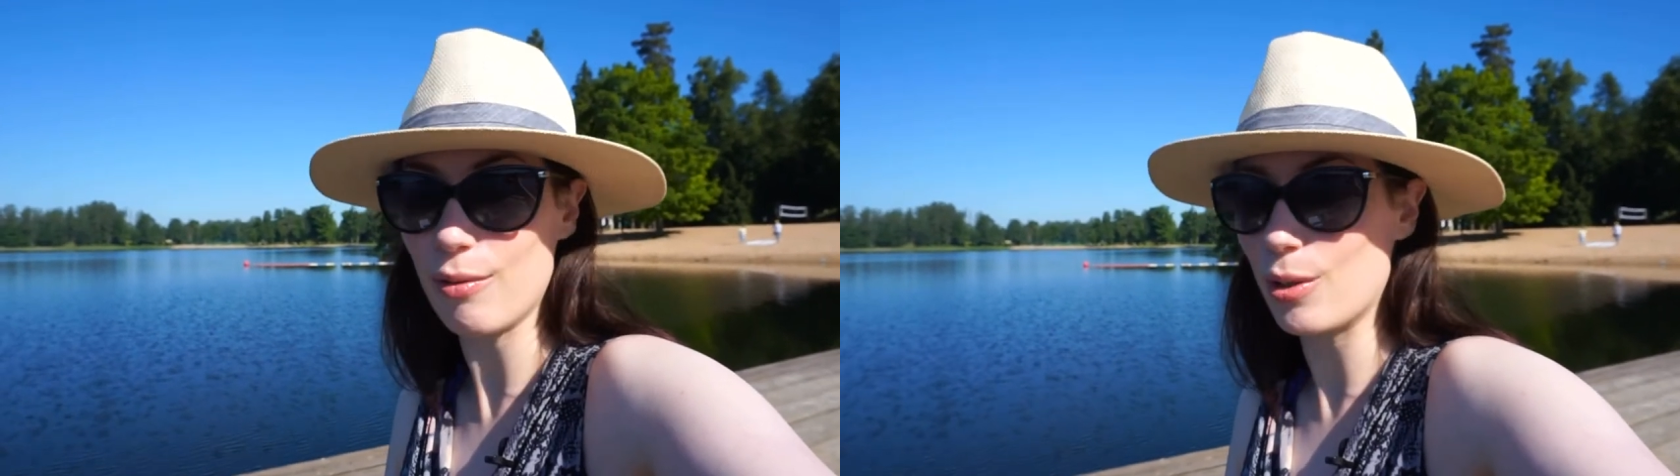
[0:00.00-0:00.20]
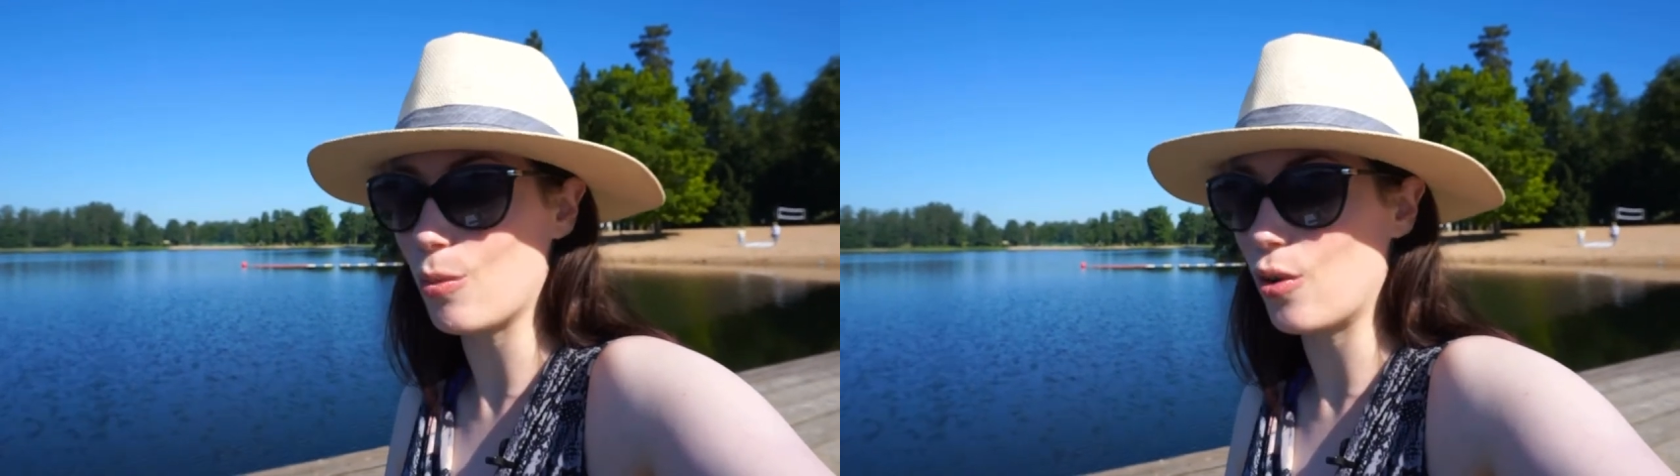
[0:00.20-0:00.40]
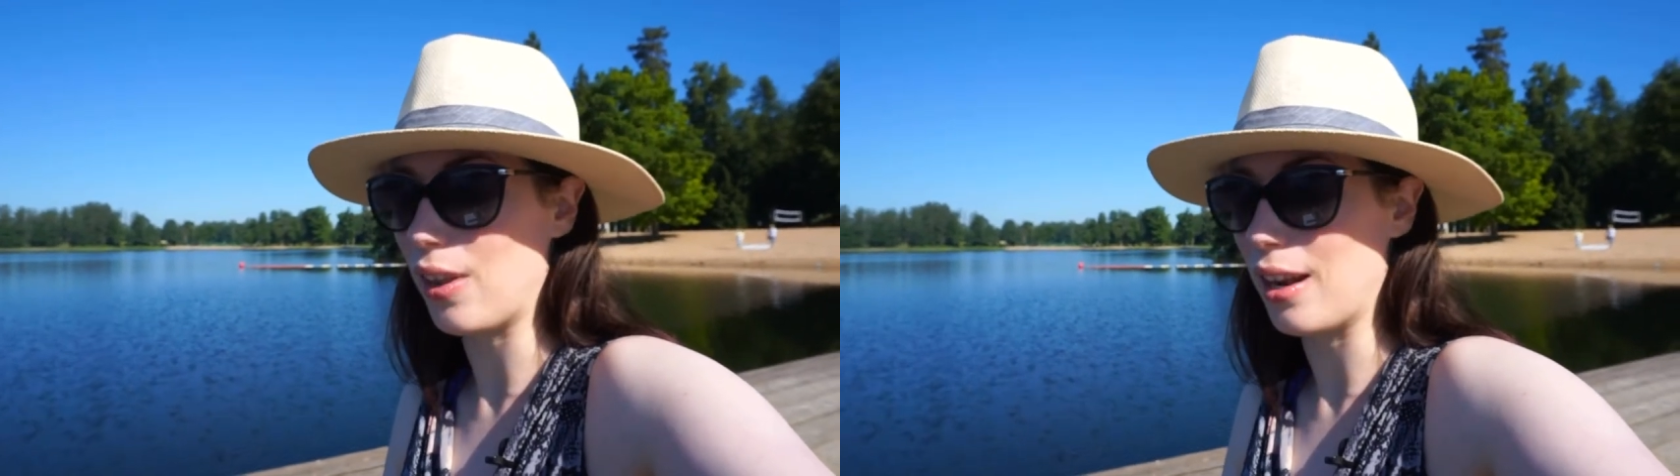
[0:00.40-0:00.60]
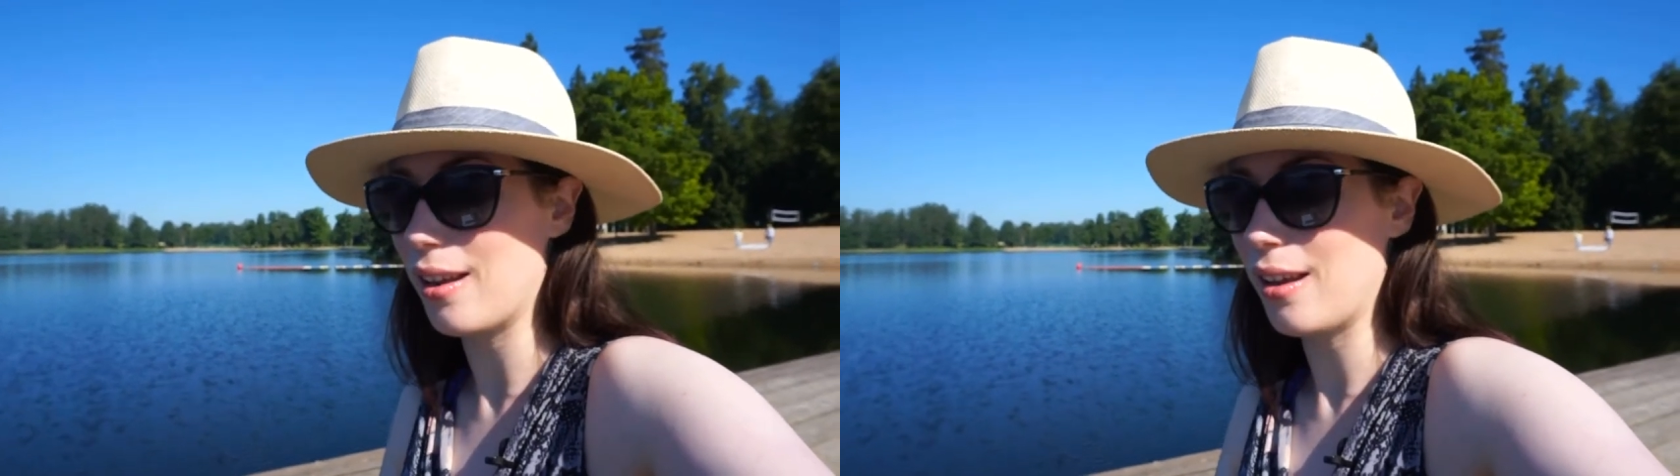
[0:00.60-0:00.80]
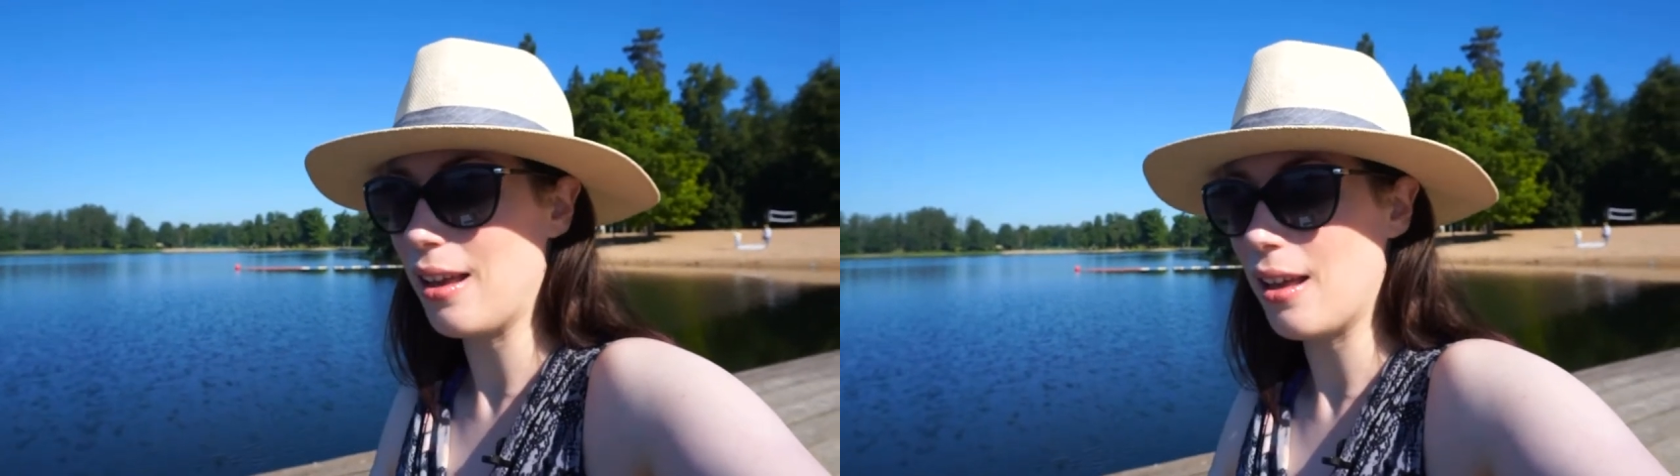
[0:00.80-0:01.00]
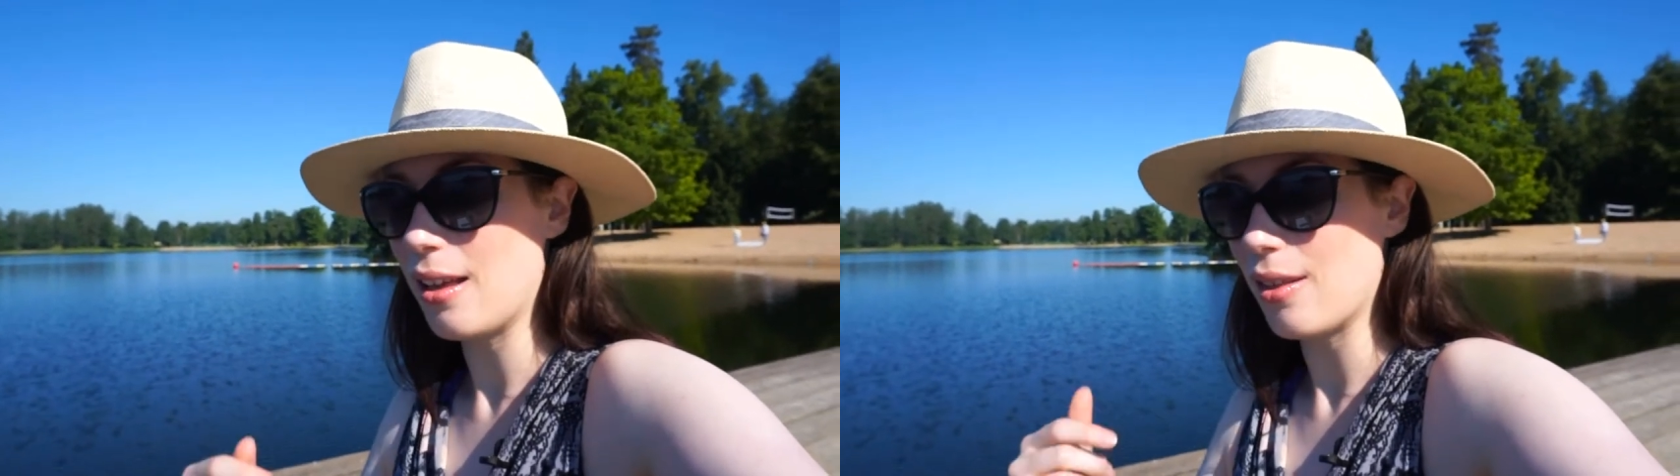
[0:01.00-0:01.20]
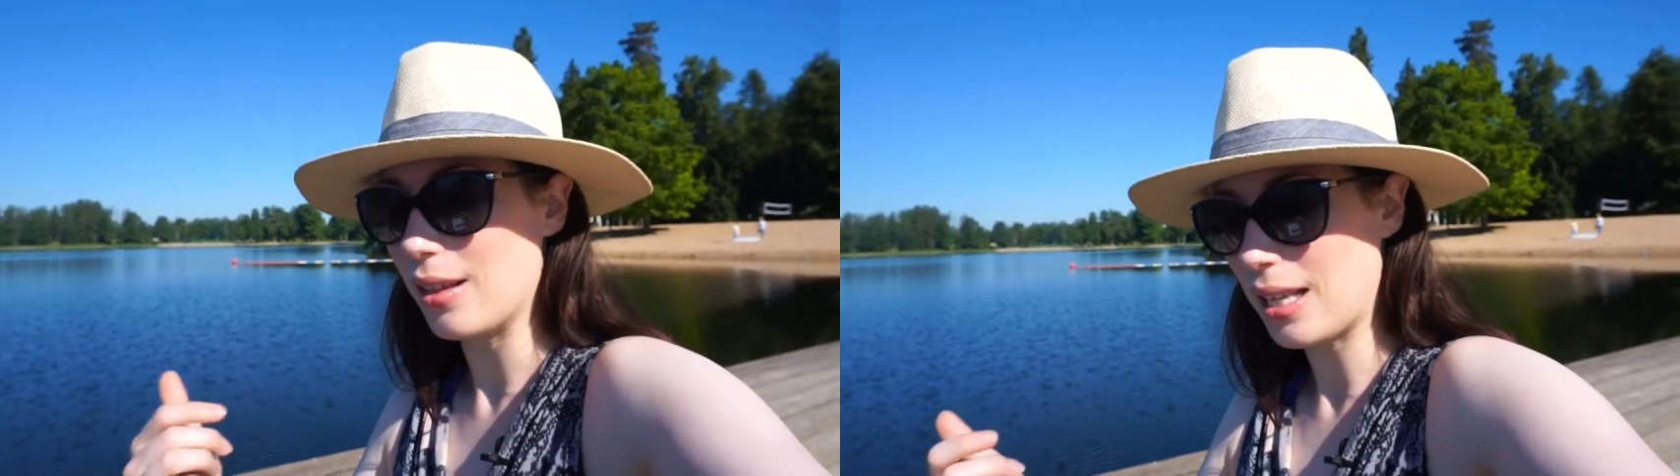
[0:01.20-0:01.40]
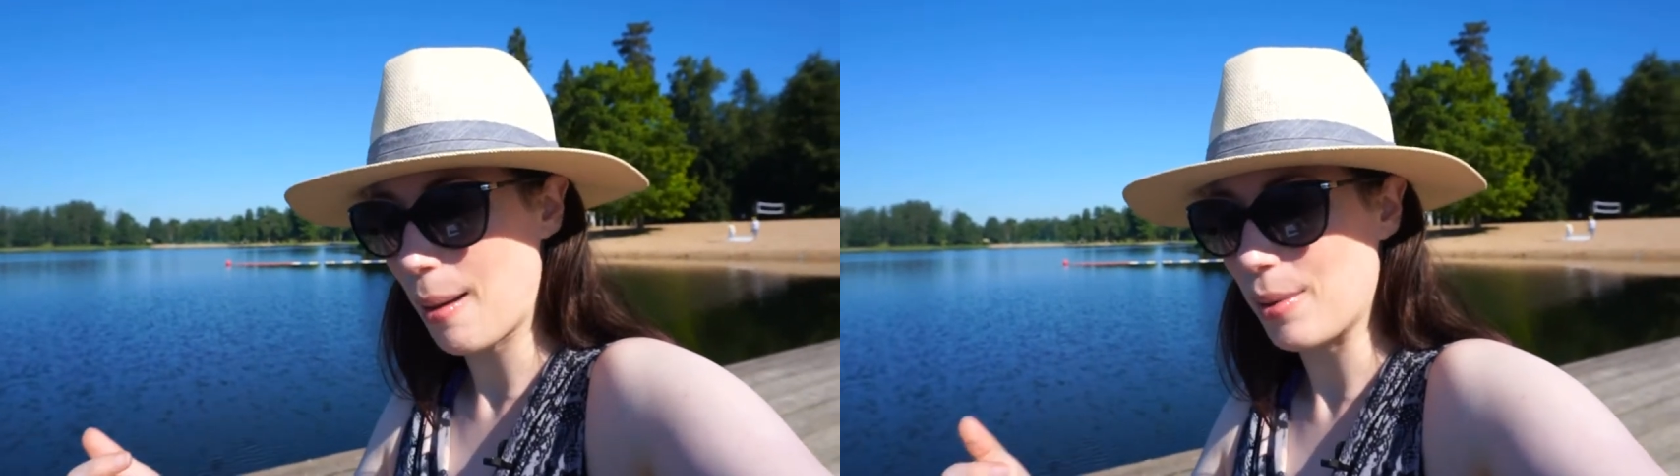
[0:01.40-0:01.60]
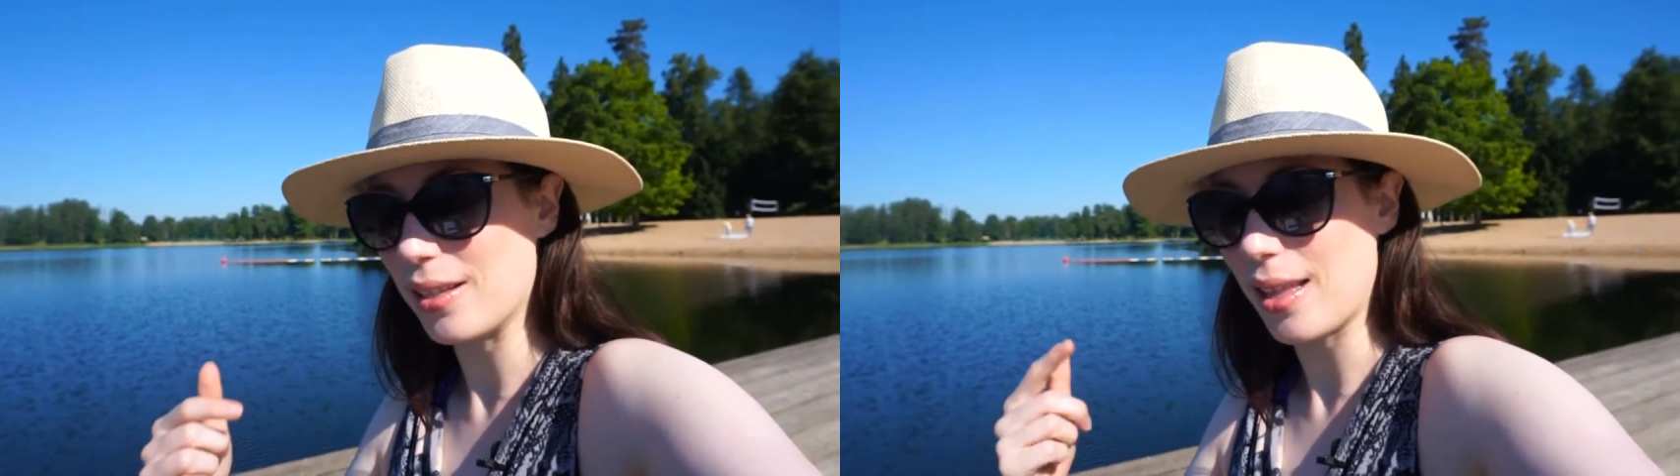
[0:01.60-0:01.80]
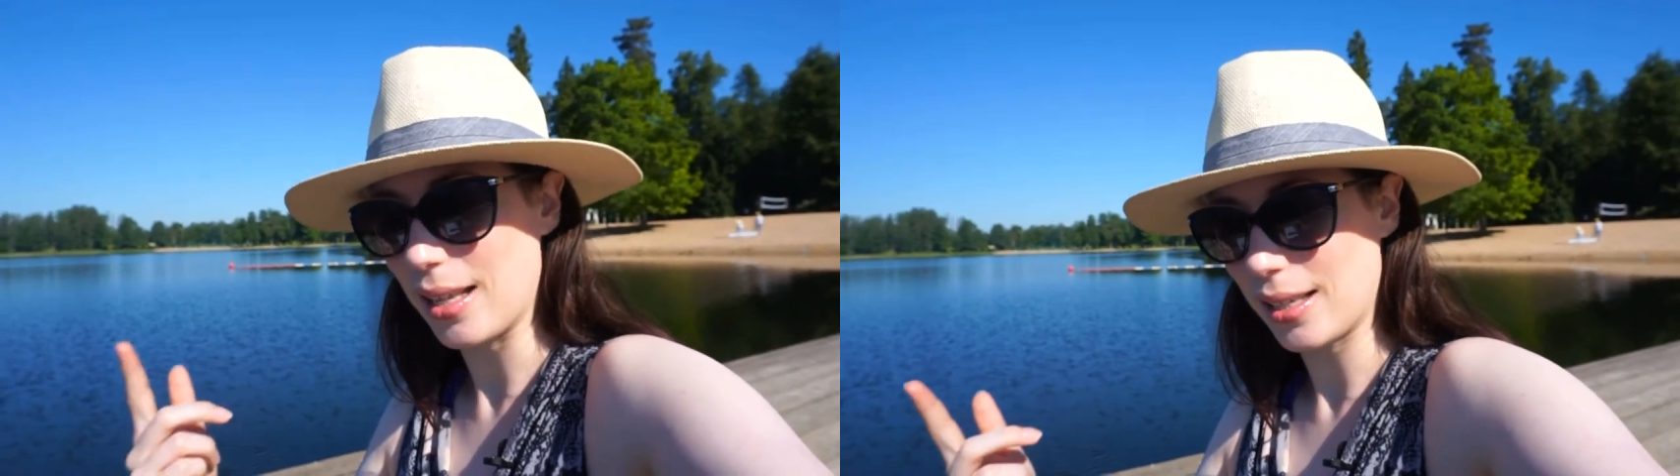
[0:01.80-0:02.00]
It was more that this
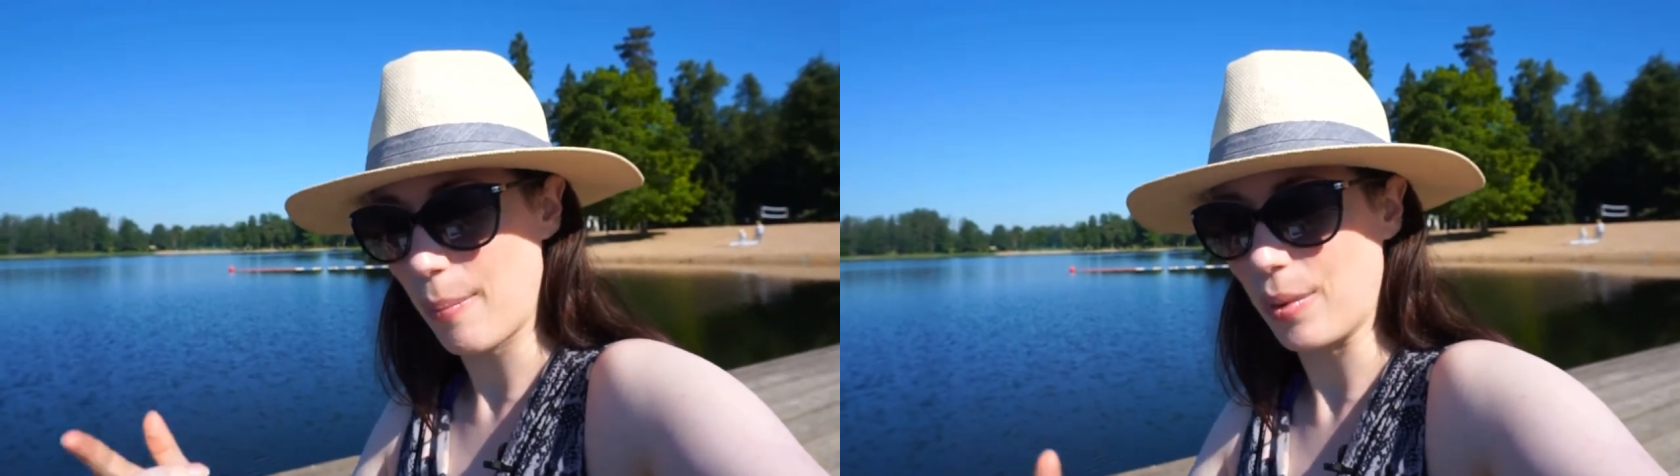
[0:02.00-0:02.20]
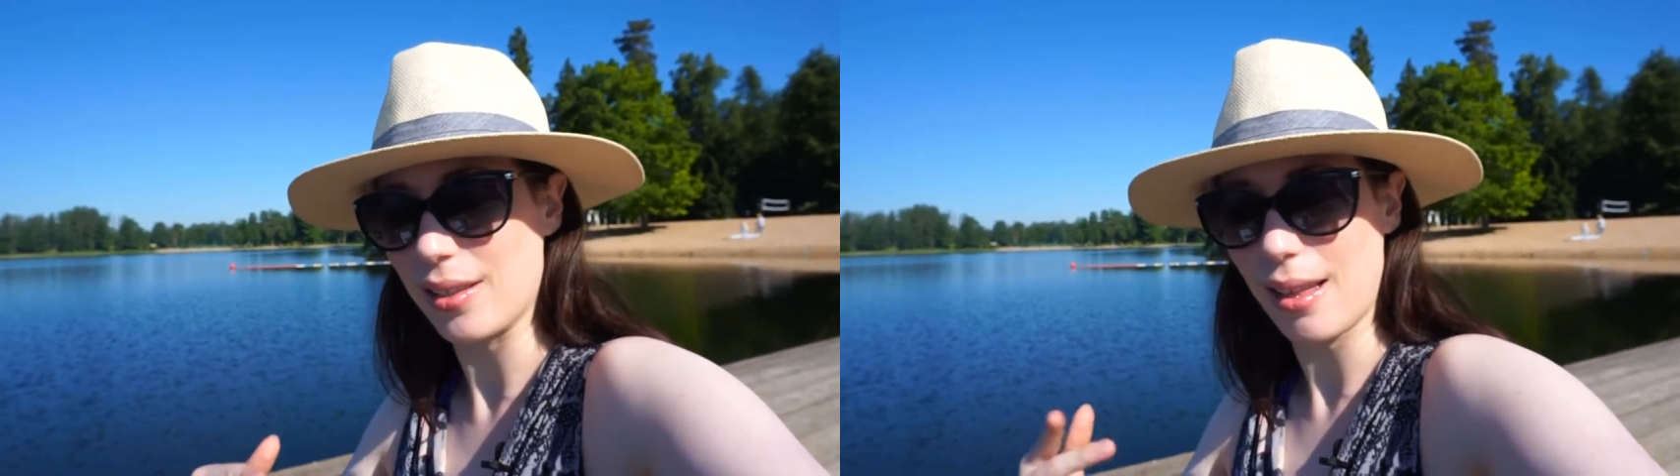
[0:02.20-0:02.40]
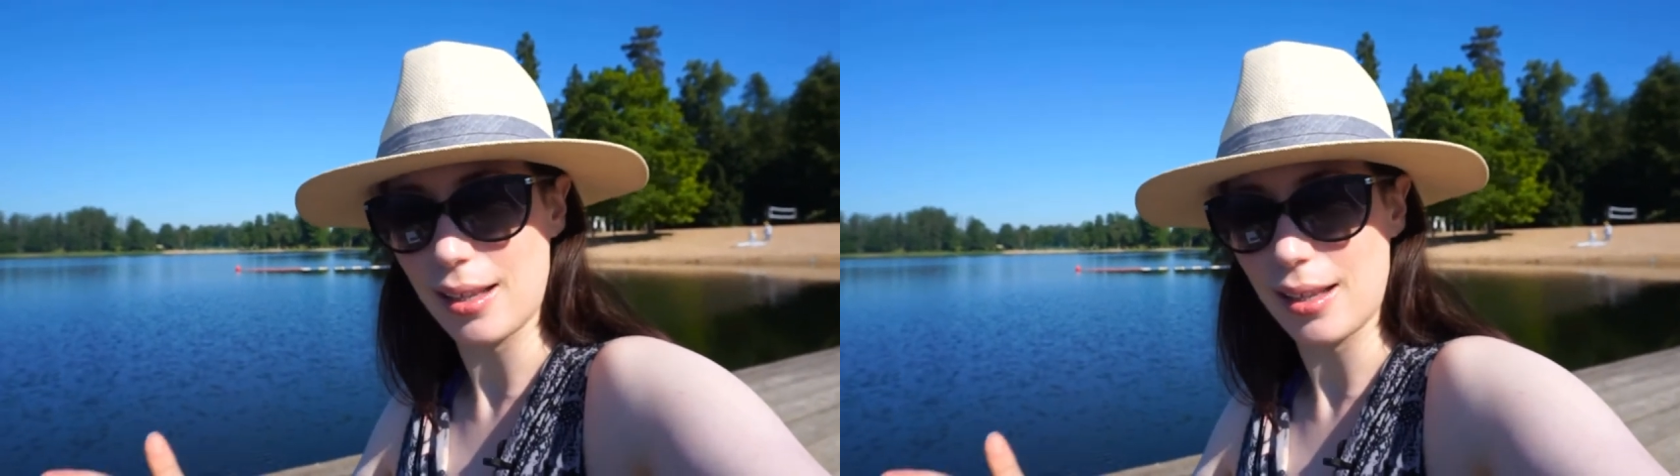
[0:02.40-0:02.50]
happens, then this happens,